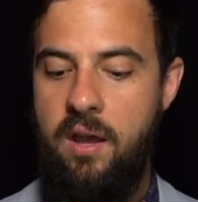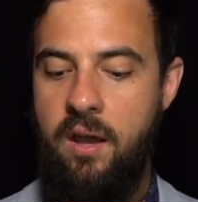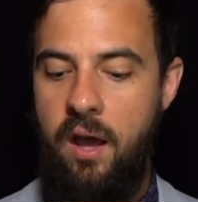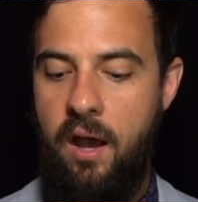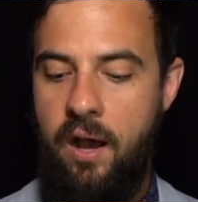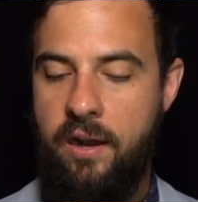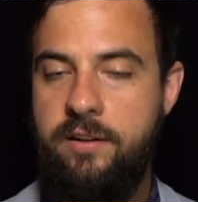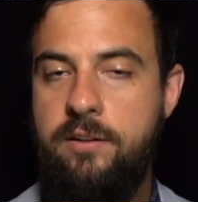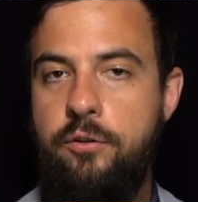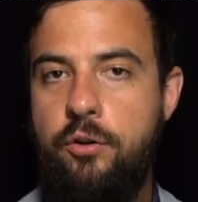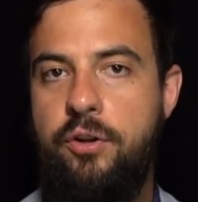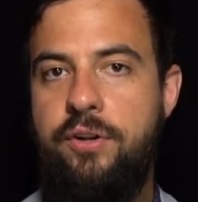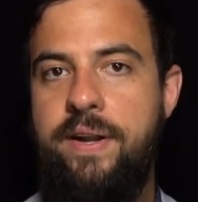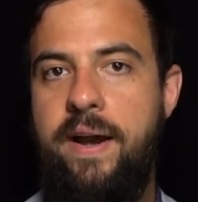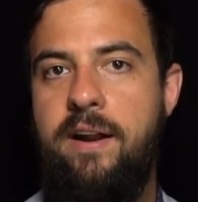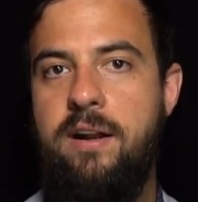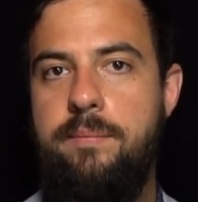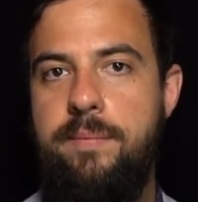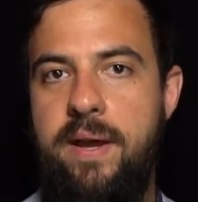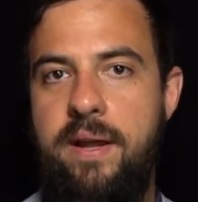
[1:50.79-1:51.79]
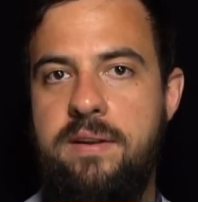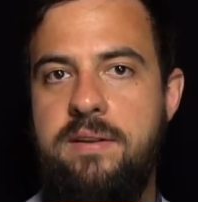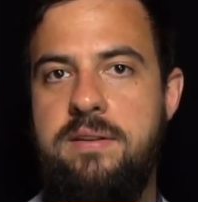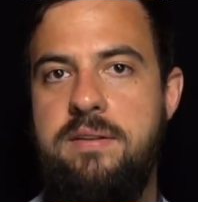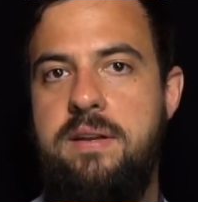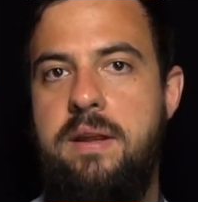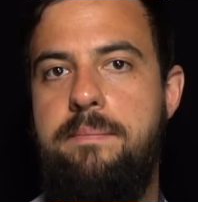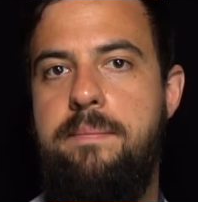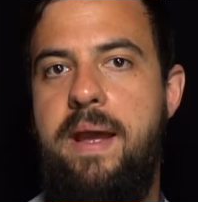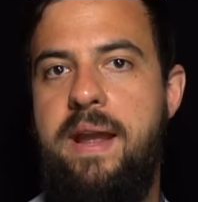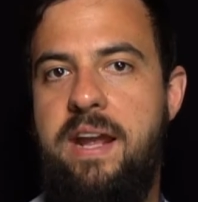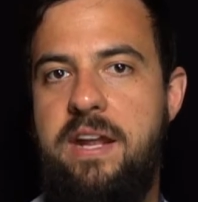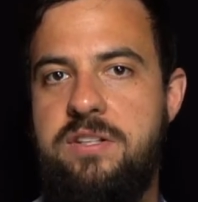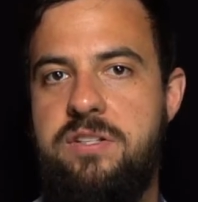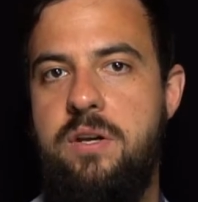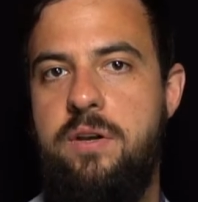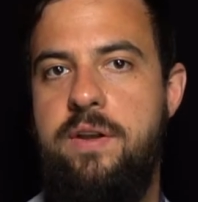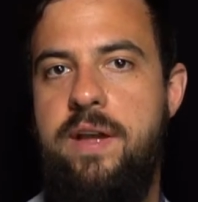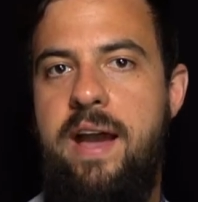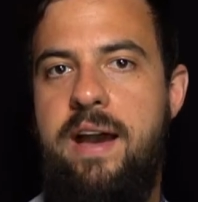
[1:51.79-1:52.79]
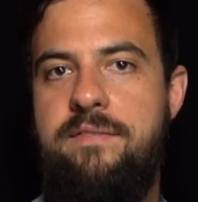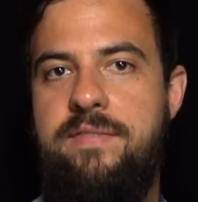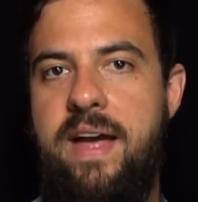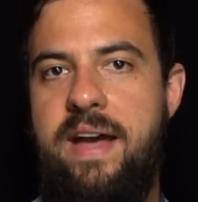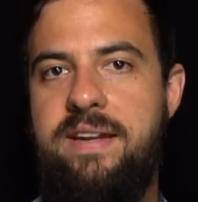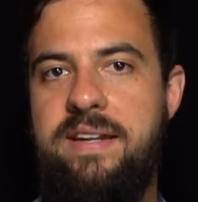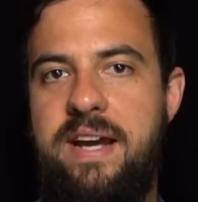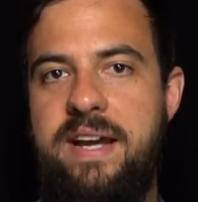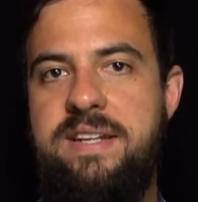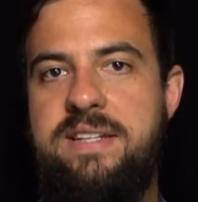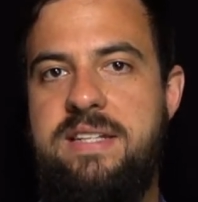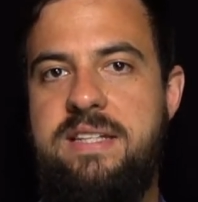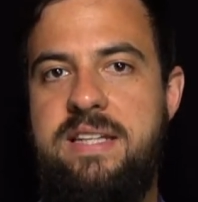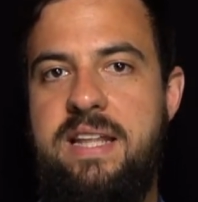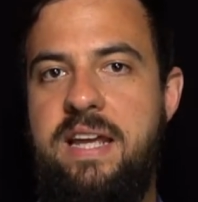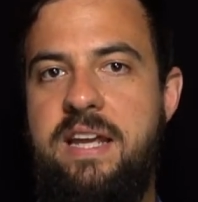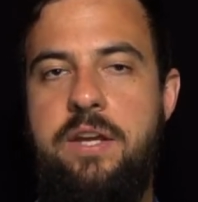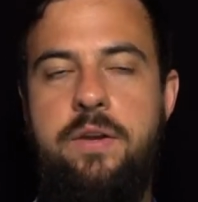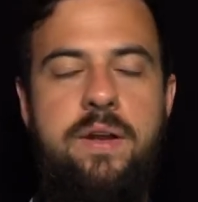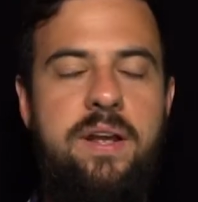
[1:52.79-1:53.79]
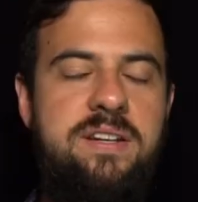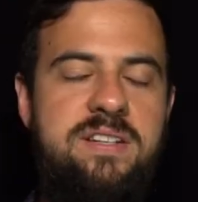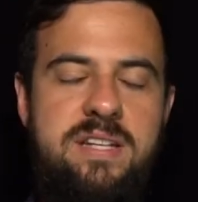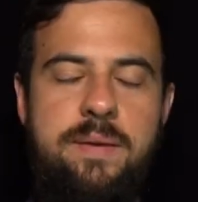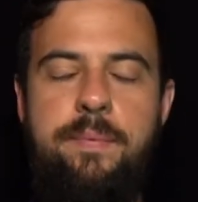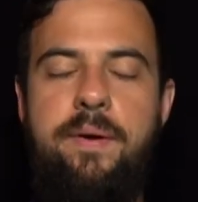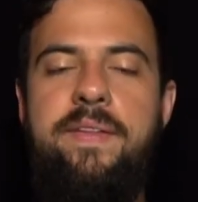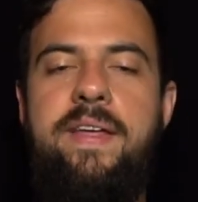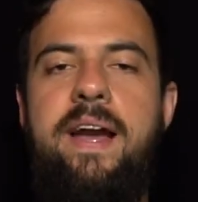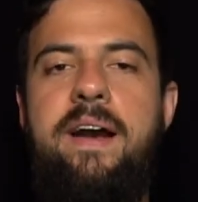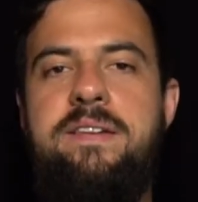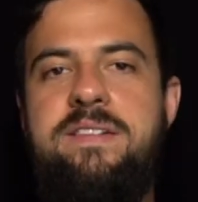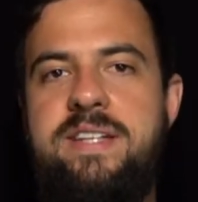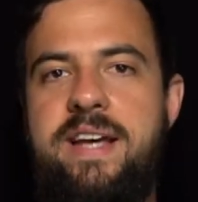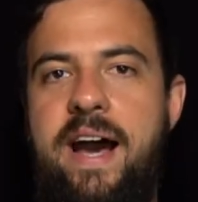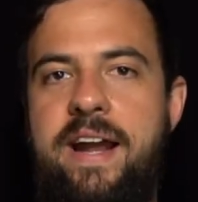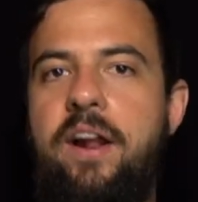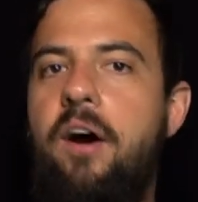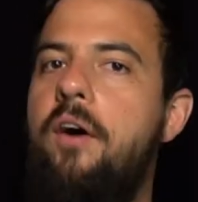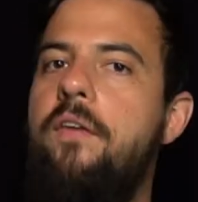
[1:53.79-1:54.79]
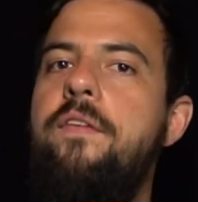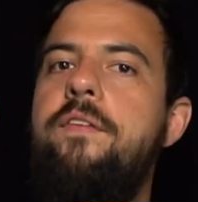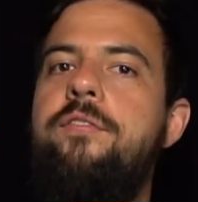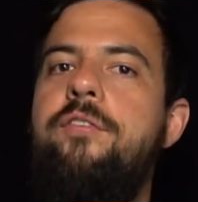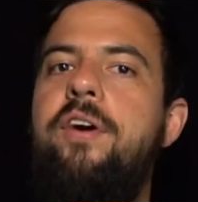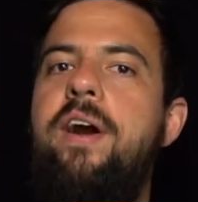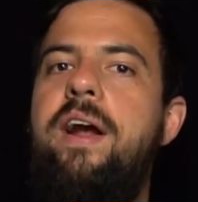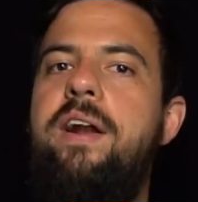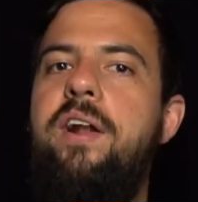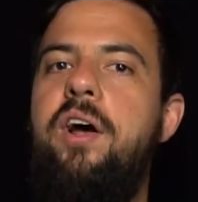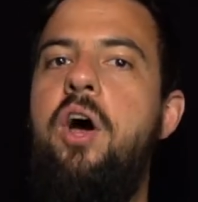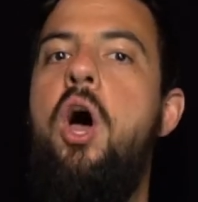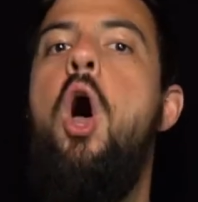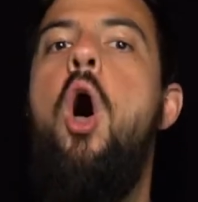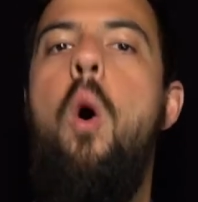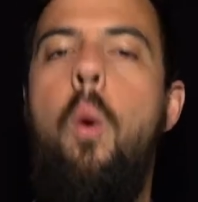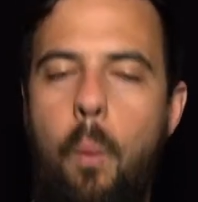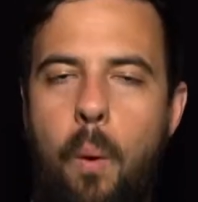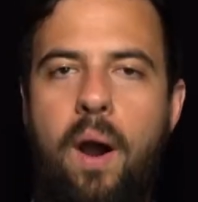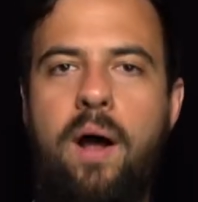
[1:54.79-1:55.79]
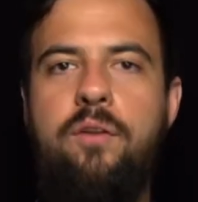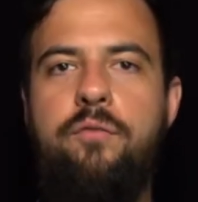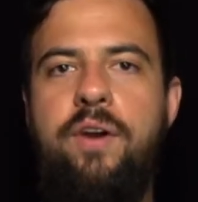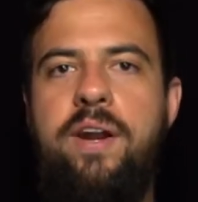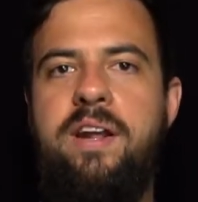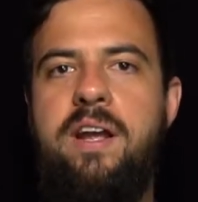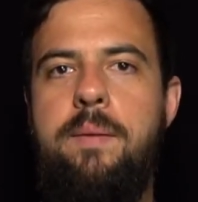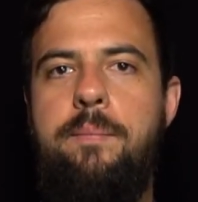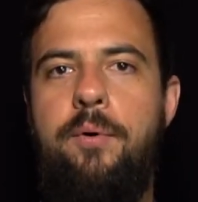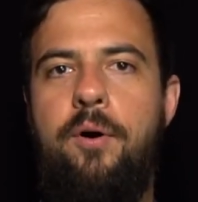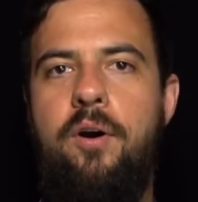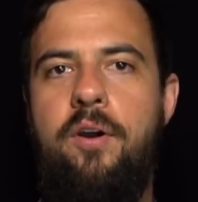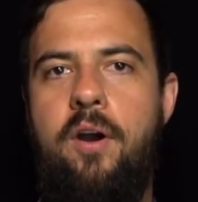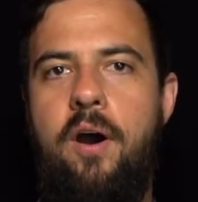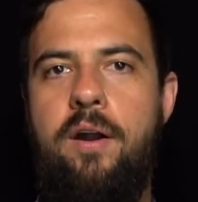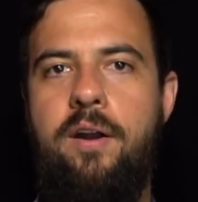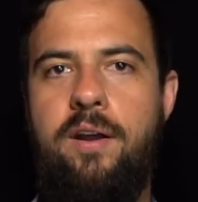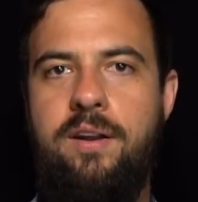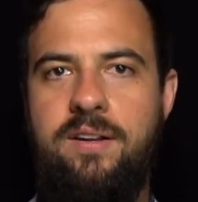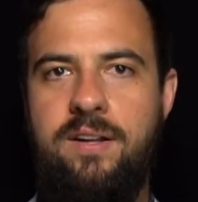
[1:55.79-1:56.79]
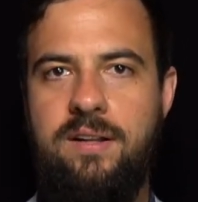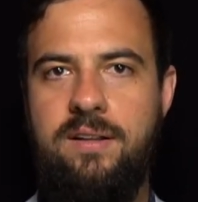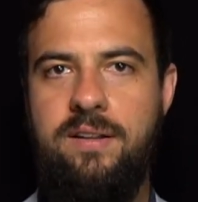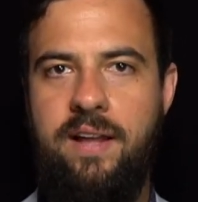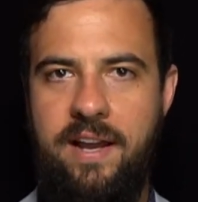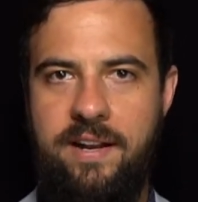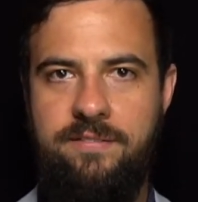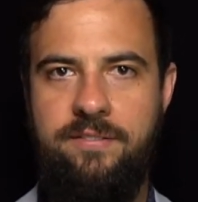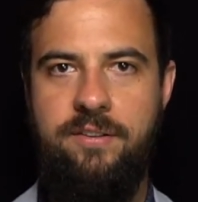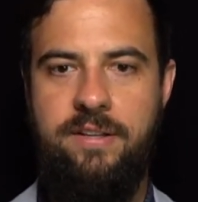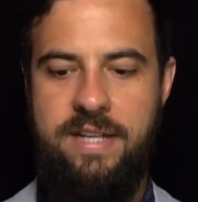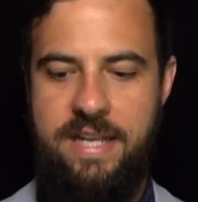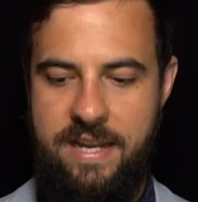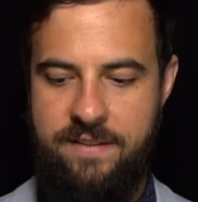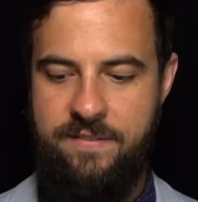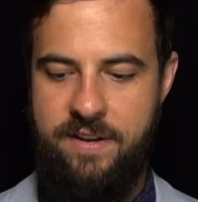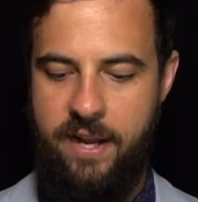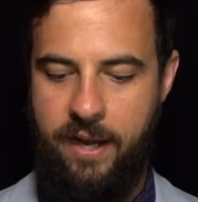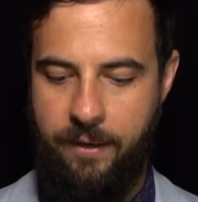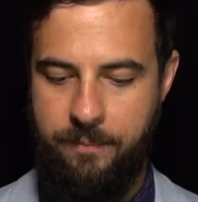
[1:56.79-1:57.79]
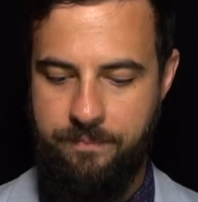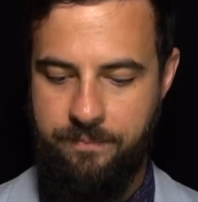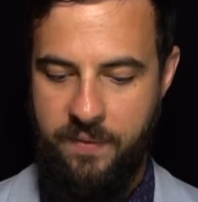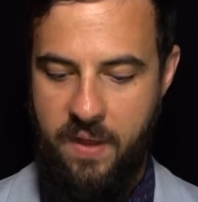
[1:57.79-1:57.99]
Dilute it down a bit and make it so you have that nice thing you can sip on the outside on the veranda while reading a book on a delightful evening.